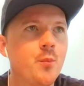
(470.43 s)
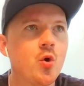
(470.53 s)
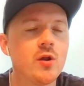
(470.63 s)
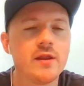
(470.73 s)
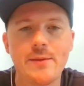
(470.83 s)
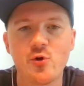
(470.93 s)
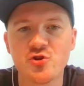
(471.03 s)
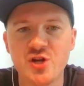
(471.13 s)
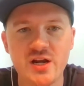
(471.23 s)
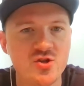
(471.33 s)
more
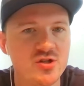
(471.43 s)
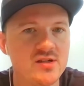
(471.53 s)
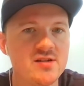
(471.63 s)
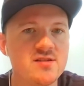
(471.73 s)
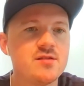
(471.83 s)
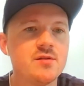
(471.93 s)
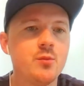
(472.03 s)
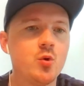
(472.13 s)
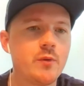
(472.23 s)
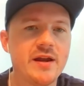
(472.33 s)
label changes,
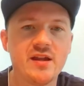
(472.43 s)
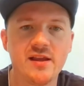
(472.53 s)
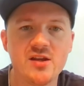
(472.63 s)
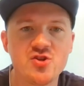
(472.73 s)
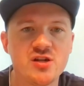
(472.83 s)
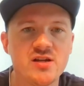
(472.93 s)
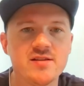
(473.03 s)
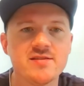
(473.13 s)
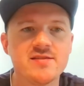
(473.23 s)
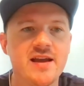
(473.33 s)
more
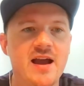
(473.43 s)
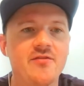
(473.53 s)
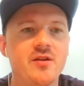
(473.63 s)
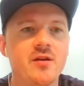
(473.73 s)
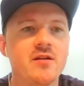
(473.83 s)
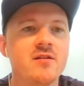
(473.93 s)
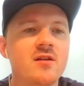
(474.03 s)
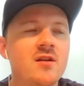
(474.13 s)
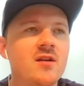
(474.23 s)
regulations. They have to